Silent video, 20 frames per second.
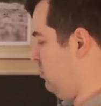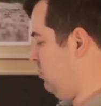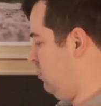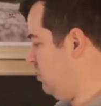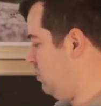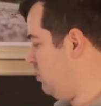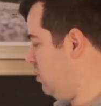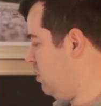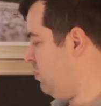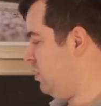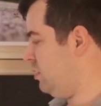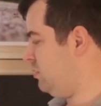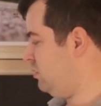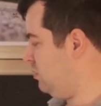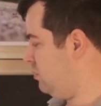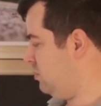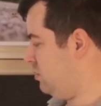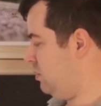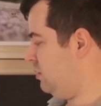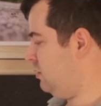you know
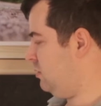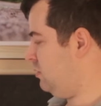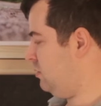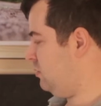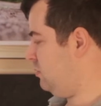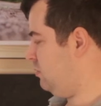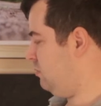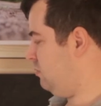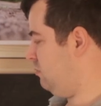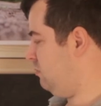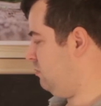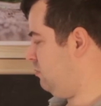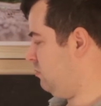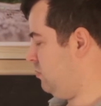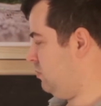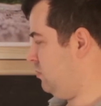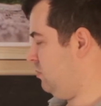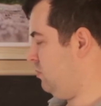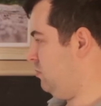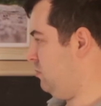it. It's
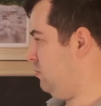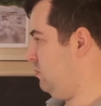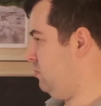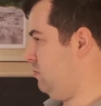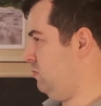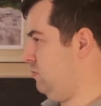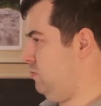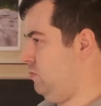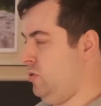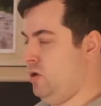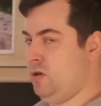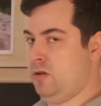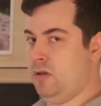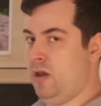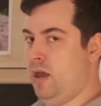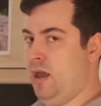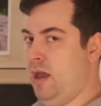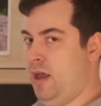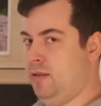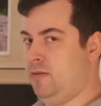when
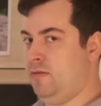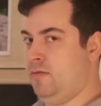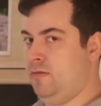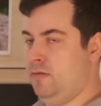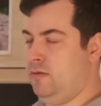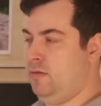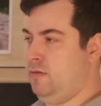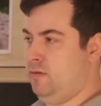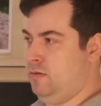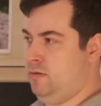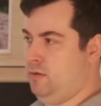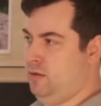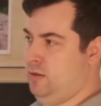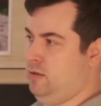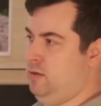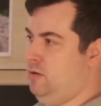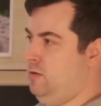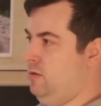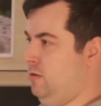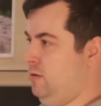you had
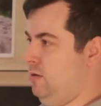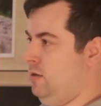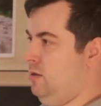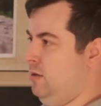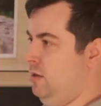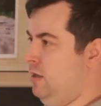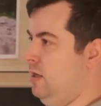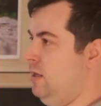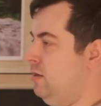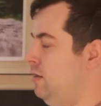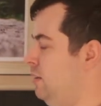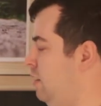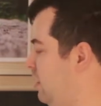eaten